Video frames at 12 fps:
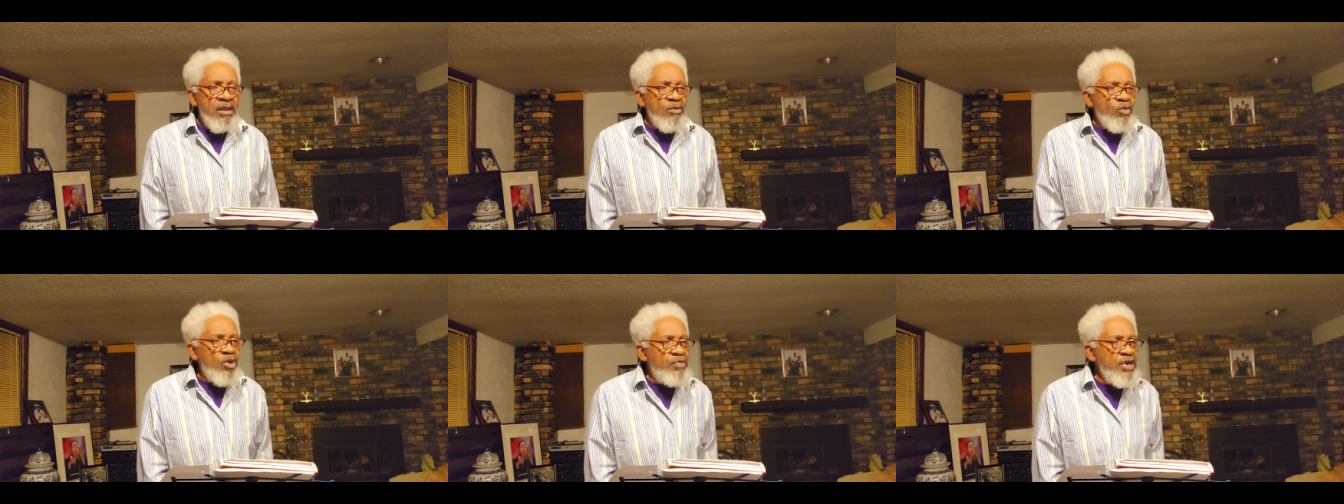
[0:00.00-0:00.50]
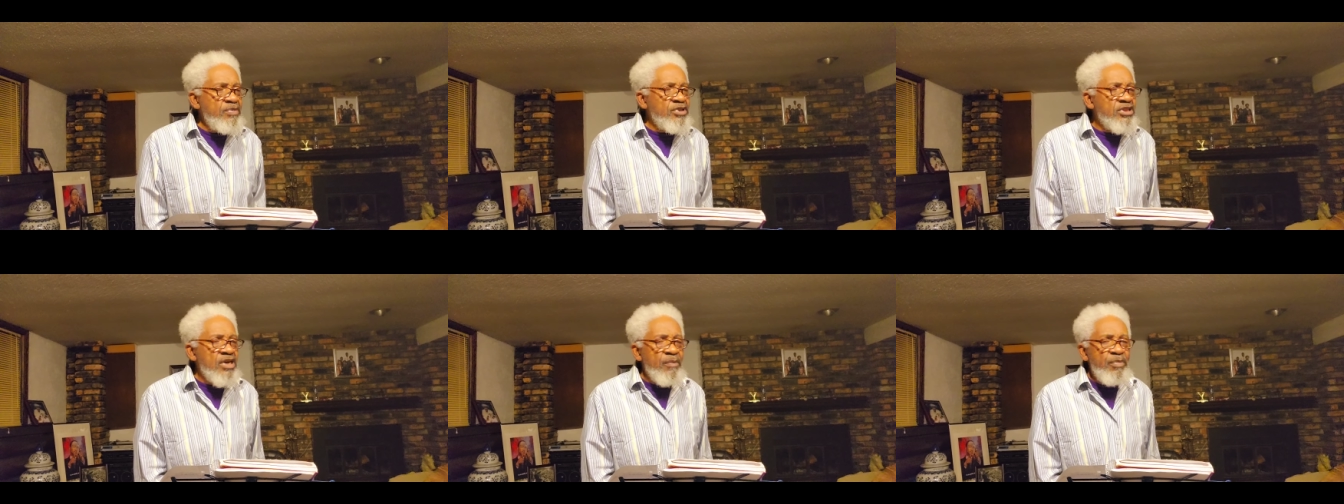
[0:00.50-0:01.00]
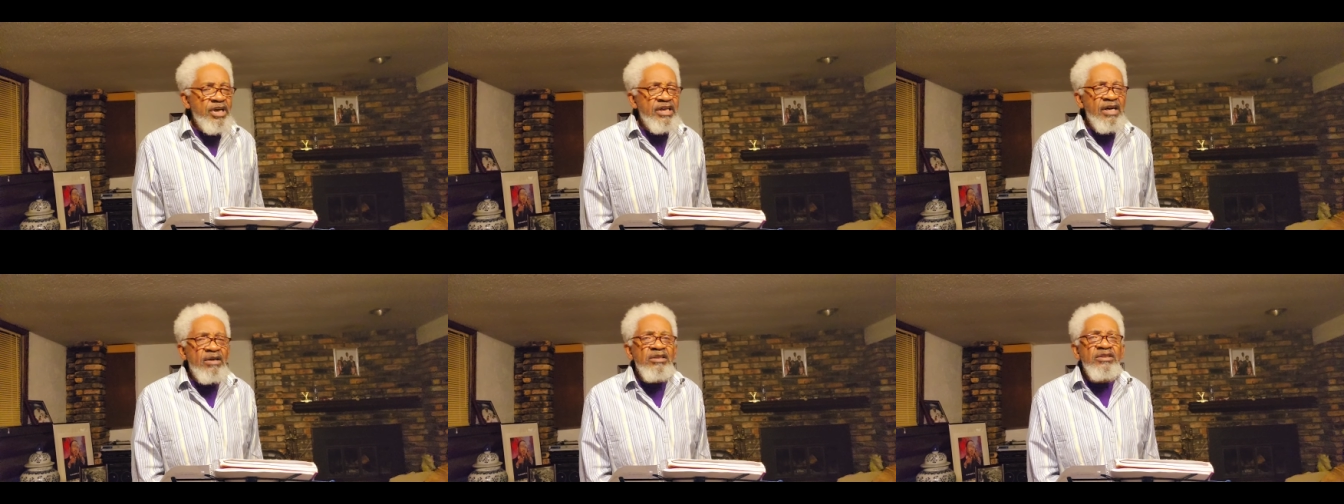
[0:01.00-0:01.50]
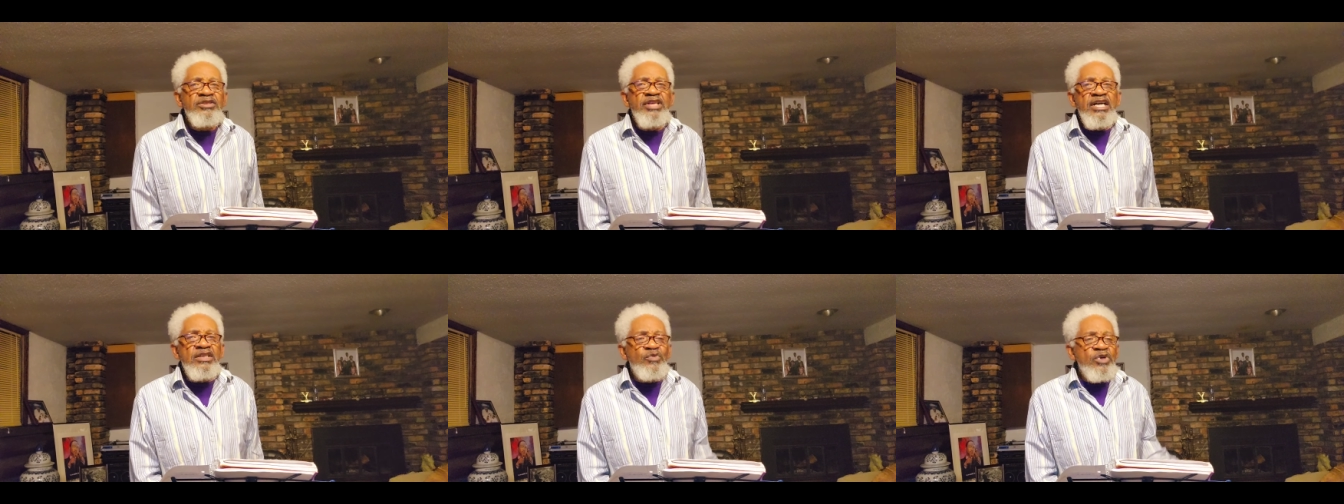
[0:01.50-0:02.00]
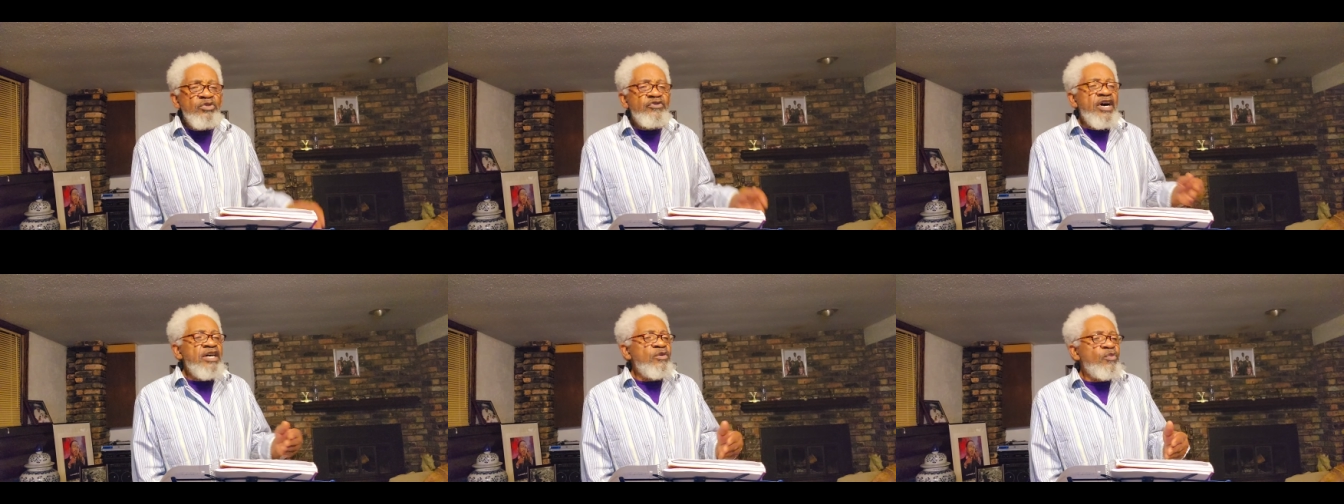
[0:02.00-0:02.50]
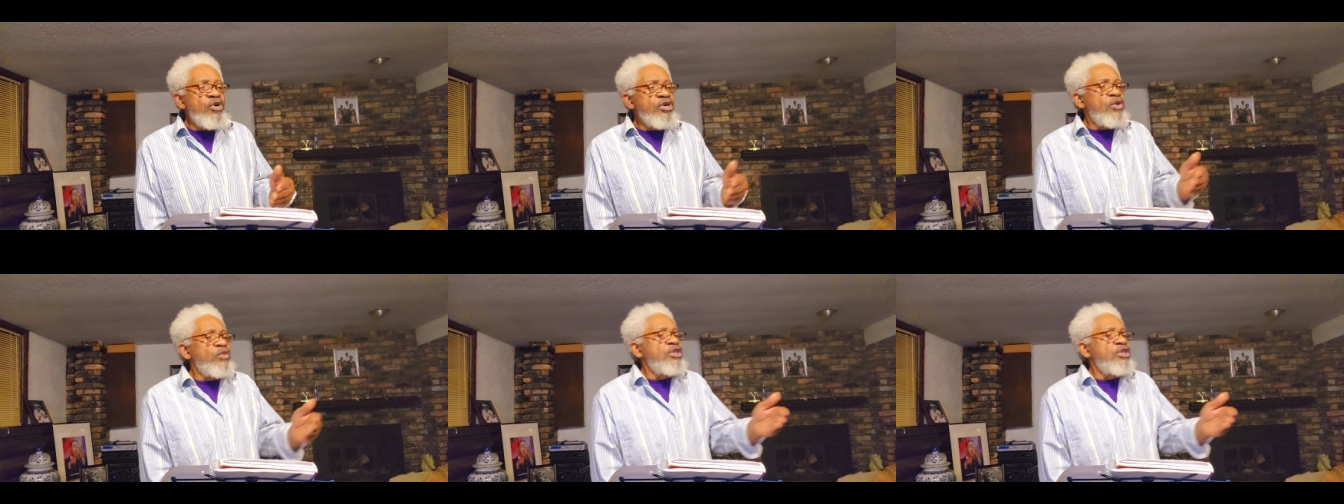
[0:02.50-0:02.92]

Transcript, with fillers: When people start picking out little things, we're trying to work on